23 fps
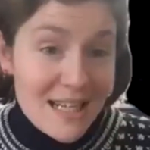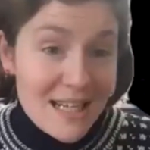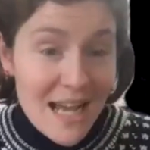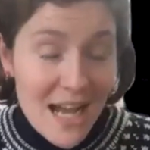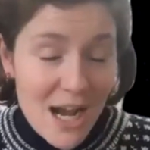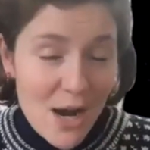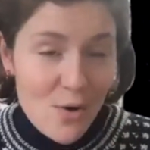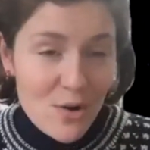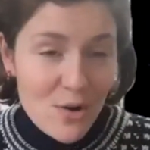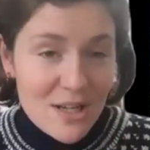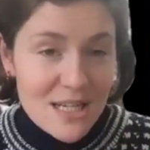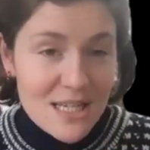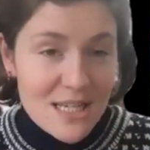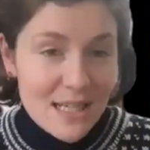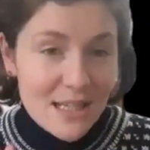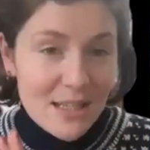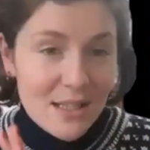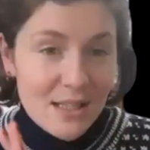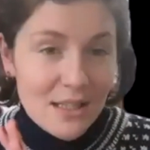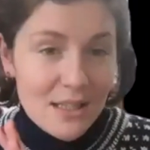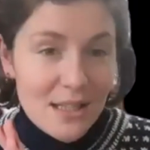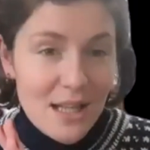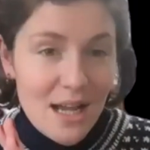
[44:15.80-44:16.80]
now
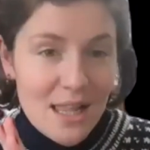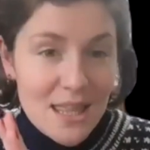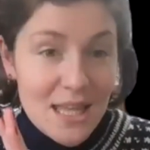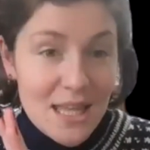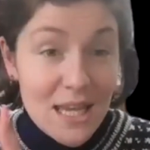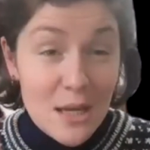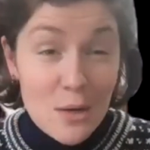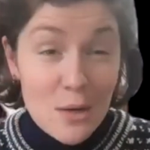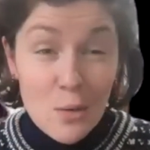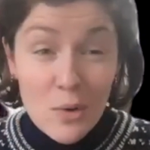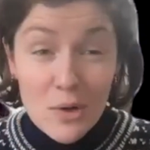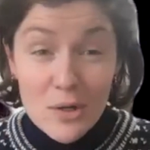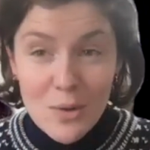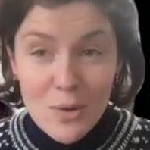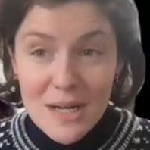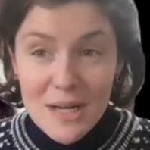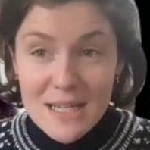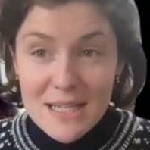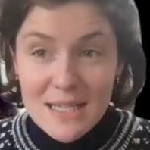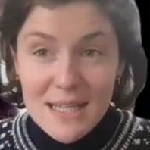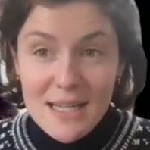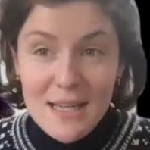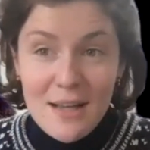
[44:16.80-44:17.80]
until I think
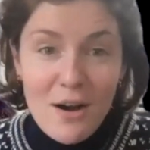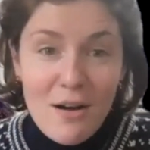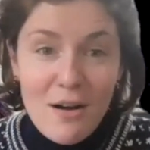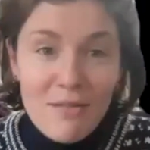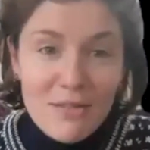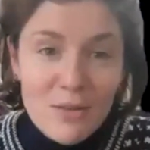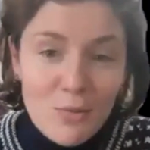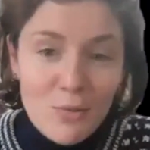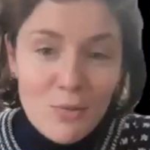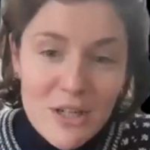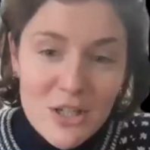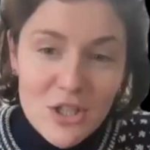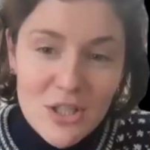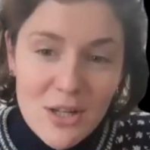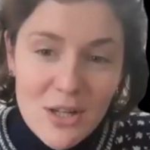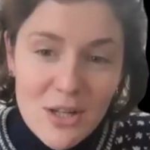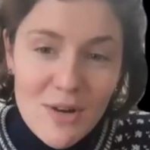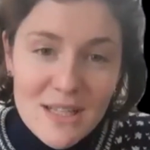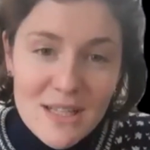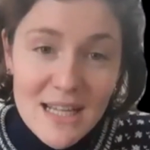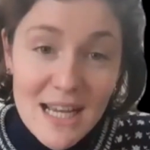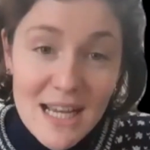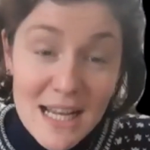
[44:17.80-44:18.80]
1:20, after which
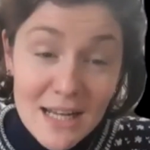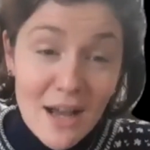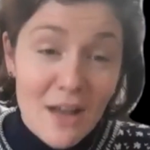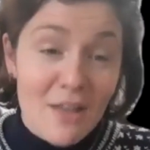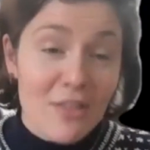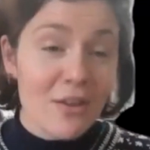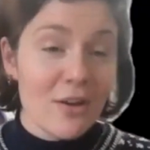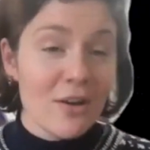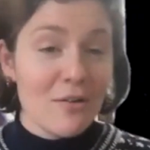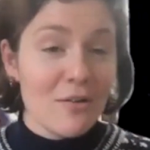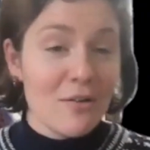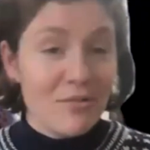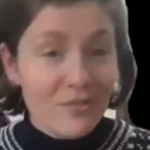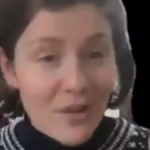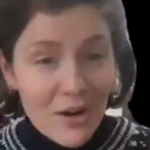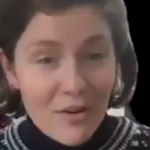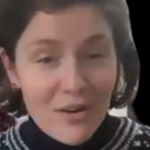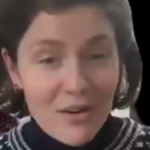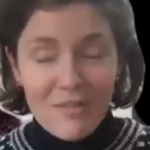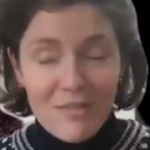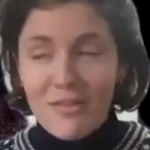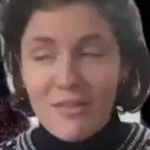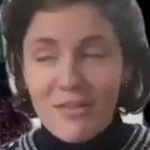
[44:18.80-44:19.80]
there is another
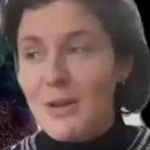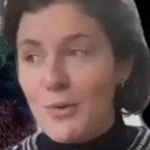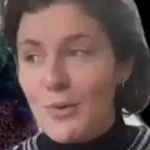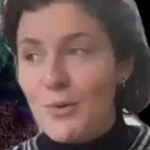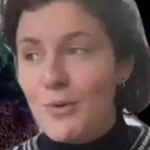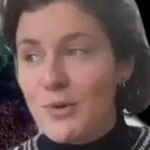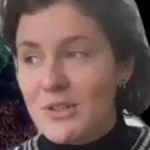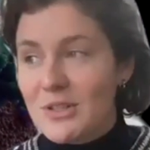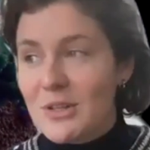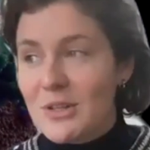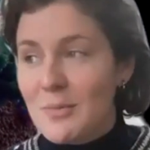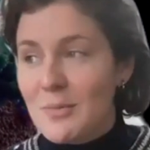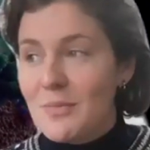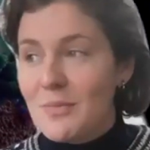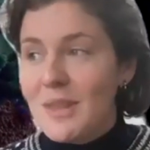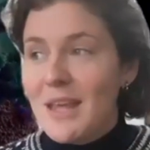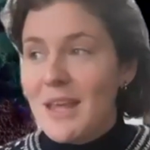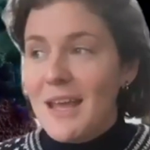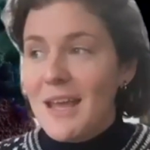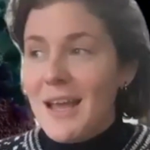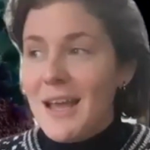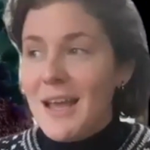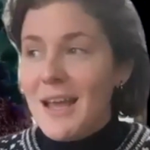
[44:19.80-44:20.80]
very, very awesome
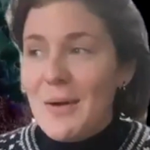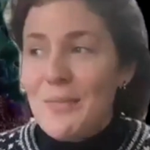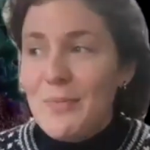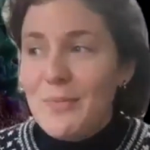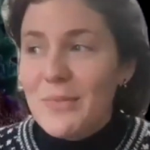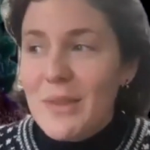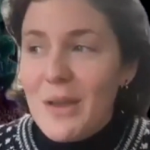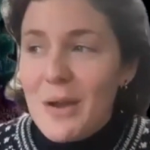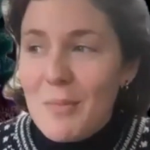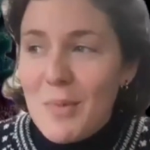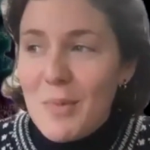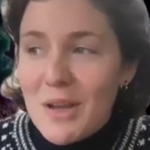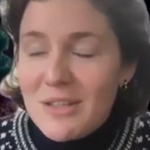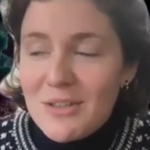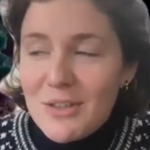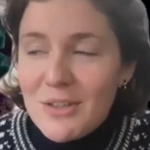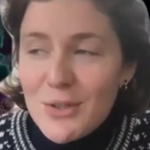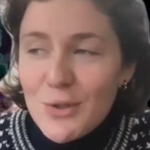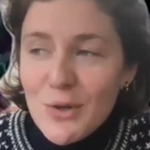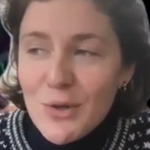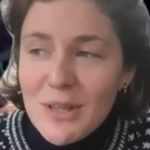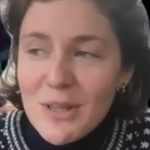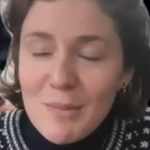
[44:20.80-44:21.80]
person
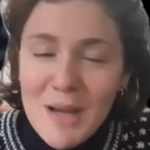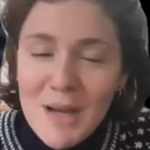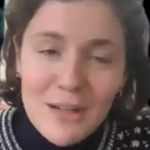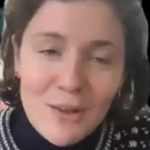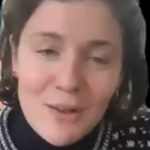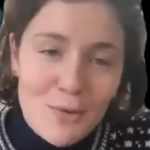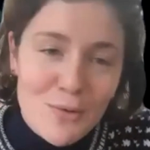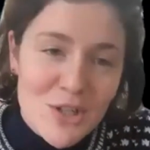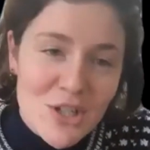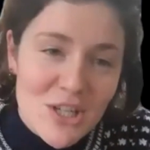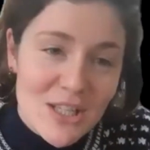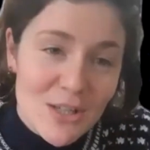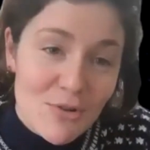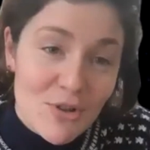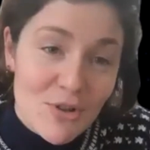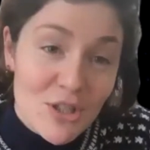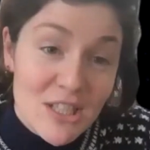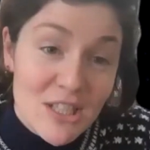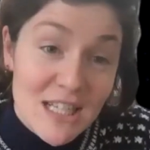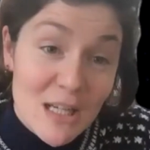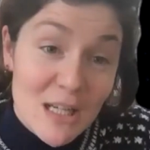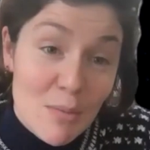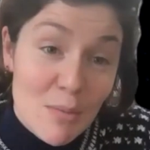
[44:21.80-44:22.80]
to join the panel, which is
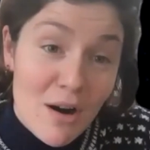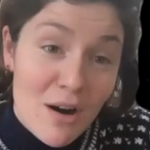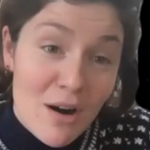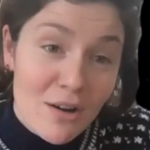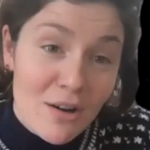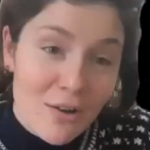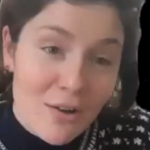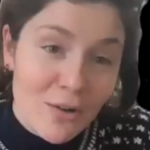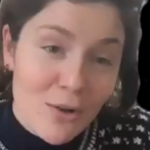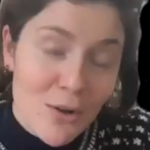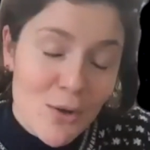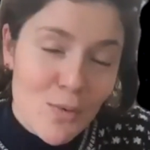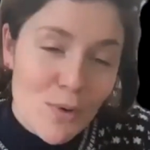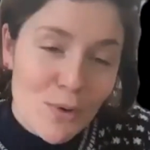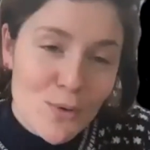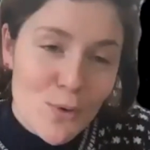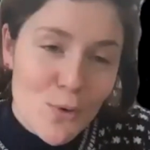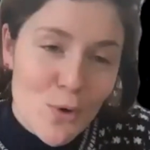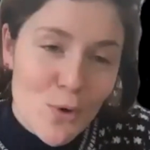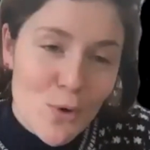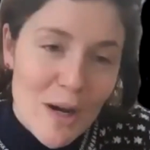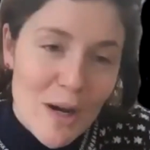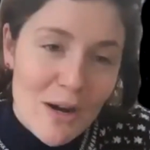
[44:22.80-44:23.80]
Christina Pargel, who will
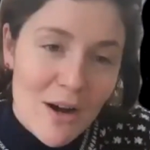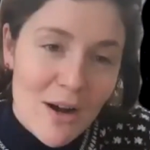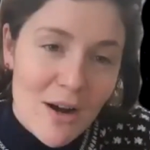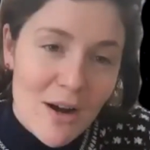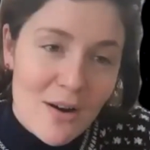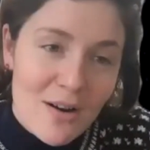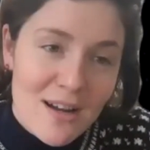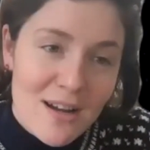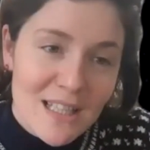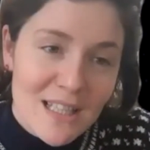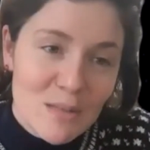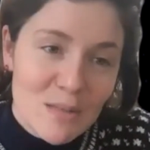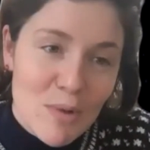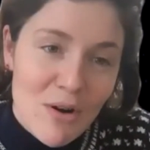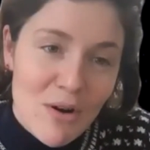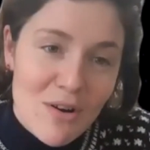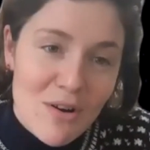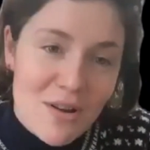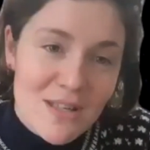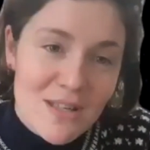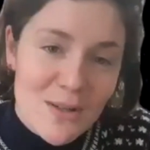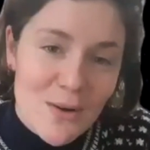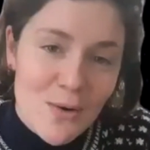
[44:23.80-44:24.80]
talk about her
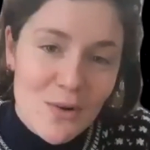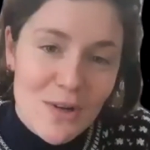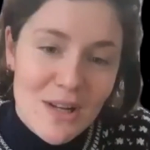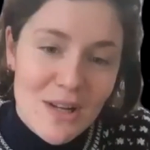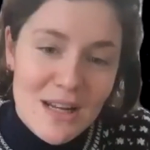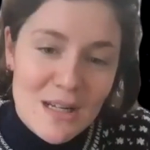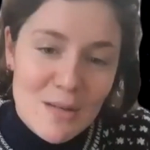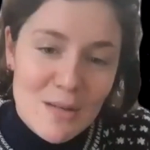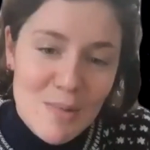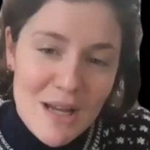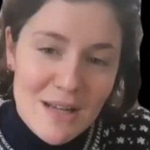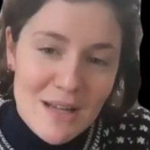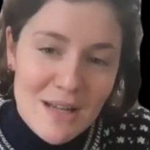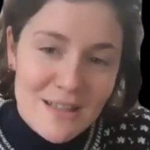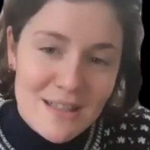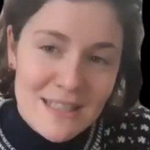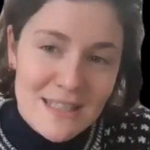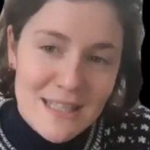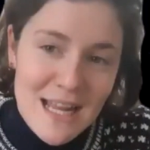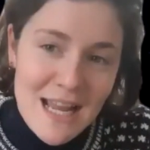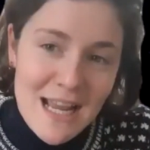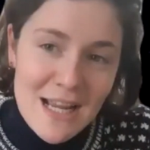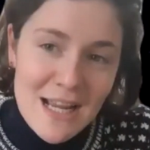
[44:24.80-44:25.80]
experience on Independent
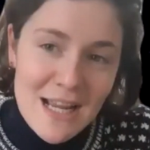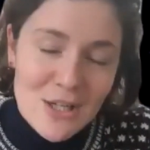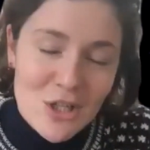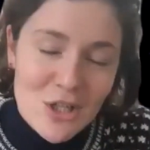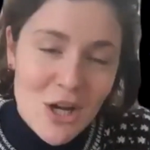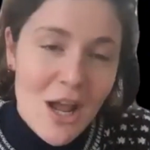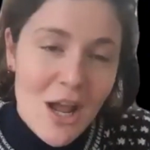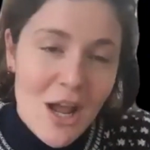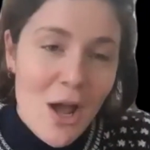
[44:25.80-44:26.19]
Stage.